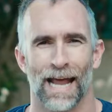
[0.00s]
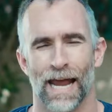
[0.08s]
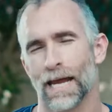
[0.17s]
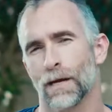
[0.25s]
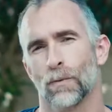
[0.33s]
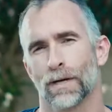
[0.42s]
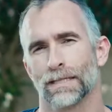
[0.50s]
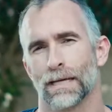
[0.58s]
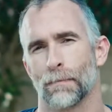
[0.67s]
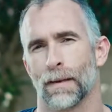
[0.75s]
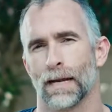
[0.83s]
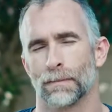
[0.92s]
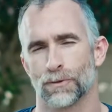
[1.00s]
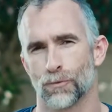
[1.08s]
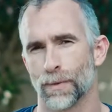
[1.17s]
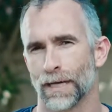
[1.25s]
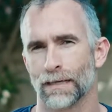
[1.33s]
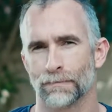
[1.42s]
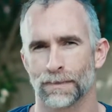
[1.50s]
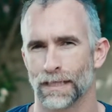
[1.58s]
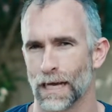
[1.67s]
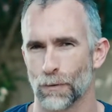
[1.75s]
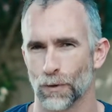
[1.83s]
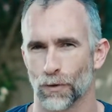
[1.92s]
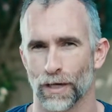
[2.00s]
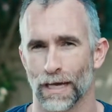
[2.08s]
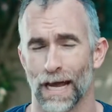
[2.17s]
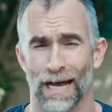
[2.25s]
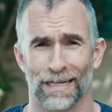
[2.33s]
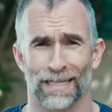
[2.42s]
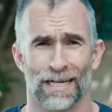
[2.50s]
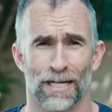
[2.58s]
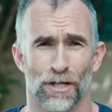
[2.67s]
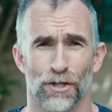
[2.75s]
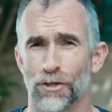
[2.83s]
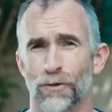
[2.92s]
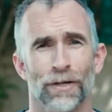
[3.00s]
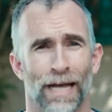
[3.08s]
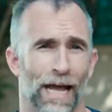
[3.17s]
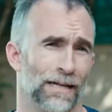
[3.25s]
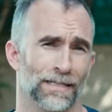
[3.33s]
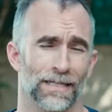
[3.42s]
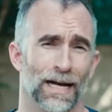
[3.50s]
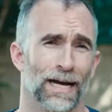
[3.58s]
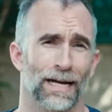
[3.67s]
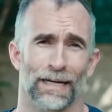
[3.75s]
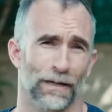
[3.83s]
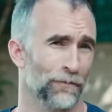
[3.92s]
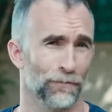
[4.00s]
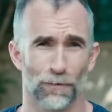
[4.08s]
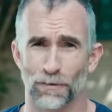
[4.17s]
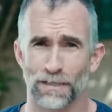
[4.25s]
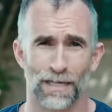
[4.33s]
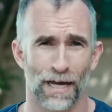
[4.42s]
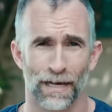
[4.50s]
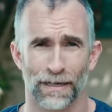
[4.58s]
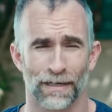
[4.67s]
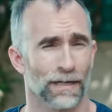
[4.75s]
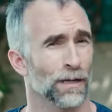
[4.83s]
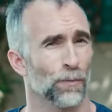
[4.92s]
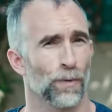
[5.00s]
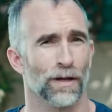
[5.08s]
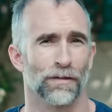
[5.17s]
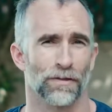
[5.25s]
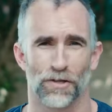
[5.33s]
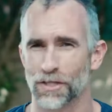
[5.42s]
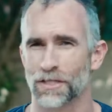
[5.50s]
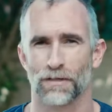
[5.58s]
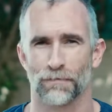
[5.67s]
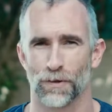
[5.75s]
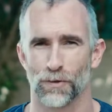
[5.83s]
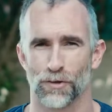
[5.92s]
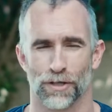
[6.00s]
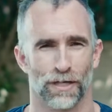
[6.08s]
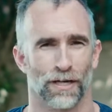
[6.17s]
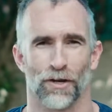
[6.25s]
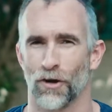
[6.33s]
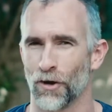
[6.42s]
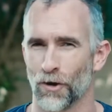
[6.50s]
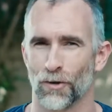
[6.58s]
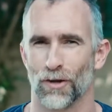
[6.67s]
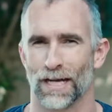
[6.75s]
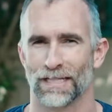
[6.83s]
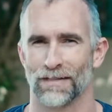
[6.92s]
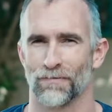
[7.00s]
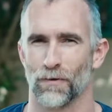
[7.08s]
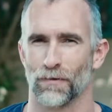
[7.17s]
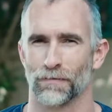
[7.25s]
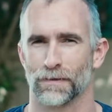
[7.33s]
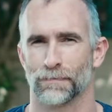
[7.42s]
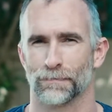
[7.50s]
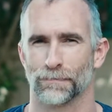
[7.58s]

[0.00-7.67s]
Hey, what is up? My name is Rubidium. Today we're looking at shooting outside in full sun with just diffusion, no lights involved.